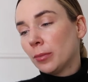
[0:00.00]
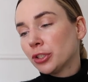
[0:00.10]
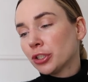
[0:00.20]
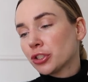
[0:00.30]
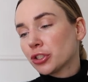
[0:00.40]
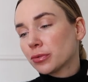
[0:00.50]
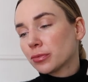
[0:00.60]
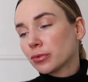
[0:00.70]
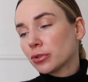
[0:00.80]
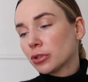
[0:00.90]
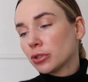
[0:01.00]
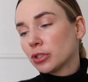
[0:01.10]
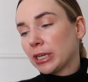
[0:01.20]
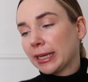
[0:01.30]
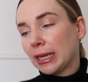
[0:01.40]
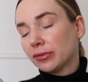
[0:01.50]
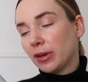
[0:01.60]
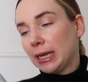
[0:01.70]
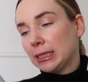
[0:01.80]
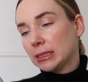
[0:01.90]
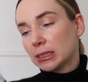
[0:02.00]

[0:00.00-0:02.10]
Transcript: just checking if I